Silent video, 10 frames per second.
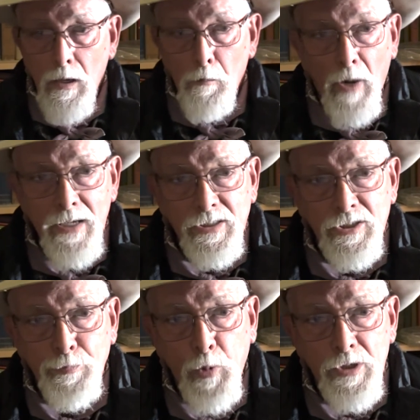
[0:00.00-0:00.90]
My
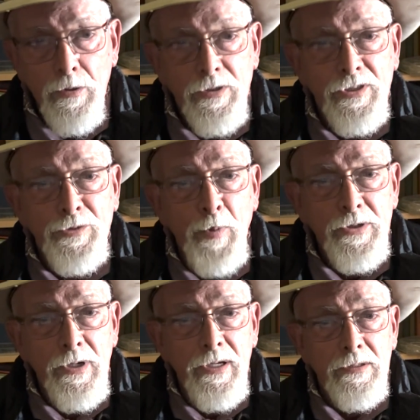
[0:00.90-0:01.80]

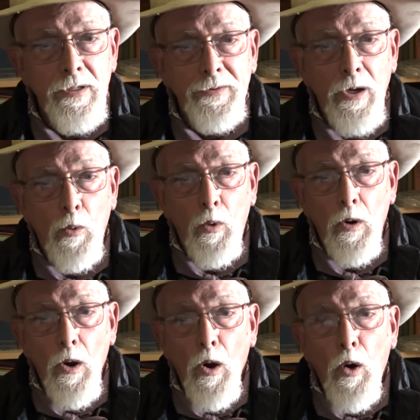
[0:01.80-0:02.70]
suspicion is that there were
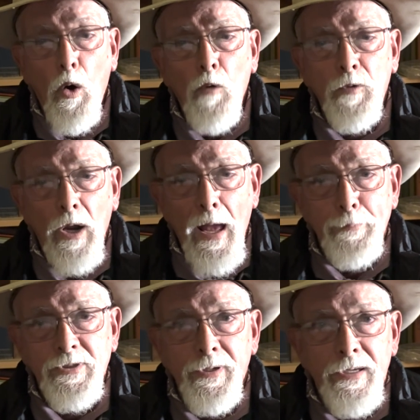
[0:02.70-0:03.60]

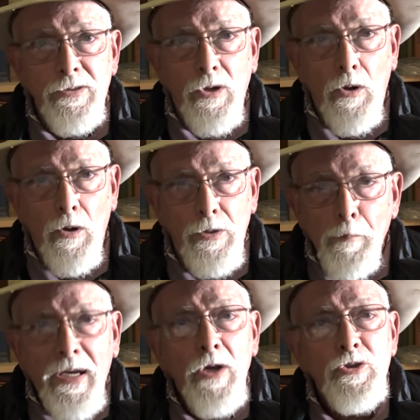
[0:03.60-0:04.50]
overlaps in these currents
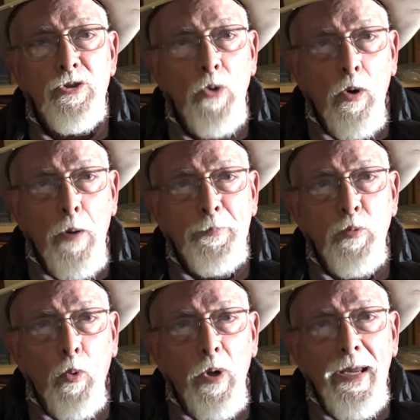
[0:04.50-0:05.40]
because Europe's
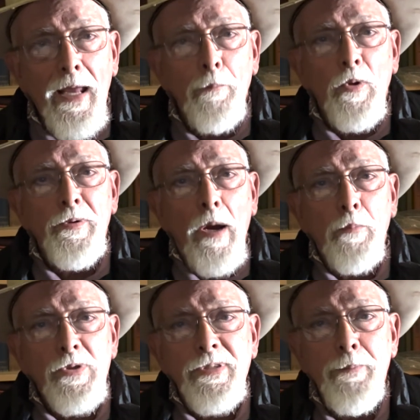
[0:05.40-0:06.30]
work animal
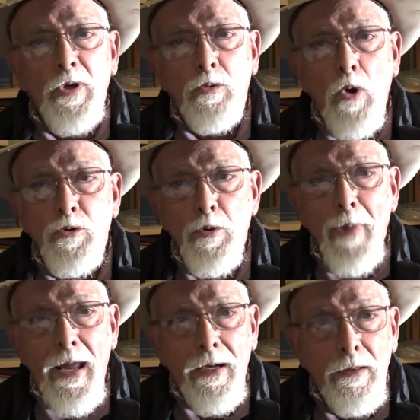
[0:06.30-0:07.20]
numbers seemed to grow
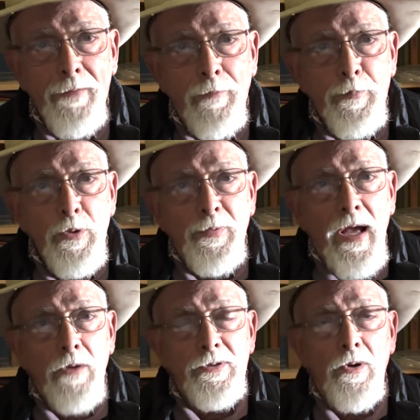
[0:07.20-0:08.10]
dramatically from
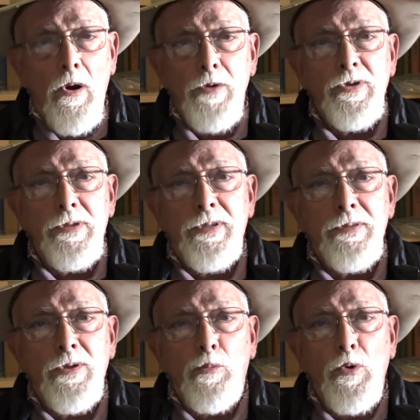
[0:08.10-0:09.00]
2000 on, just
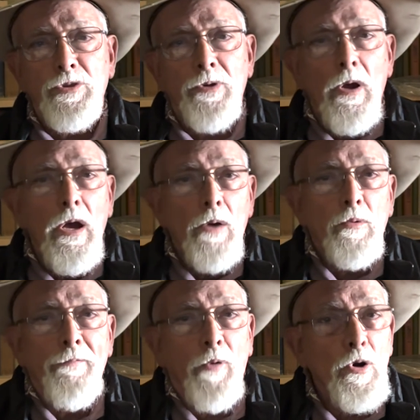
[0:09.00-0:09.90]
as the
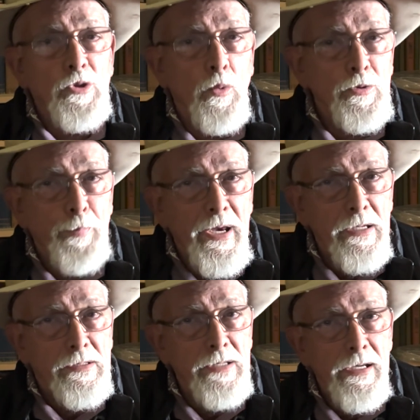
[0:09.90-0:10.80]
reverse was being
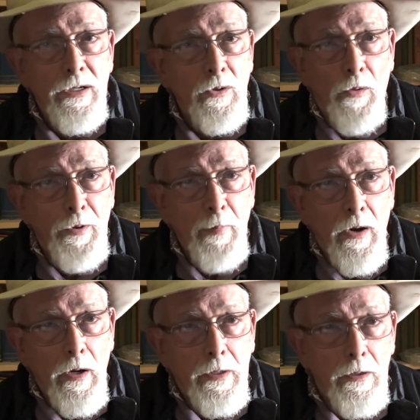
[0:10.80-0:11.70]
seen in North
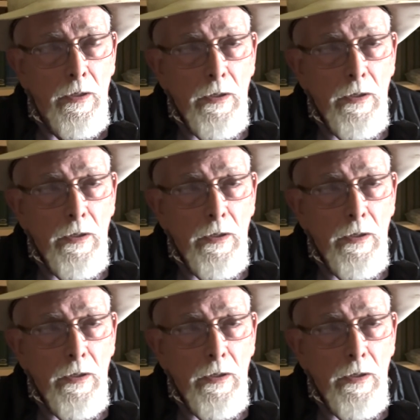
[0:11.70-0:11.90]
America.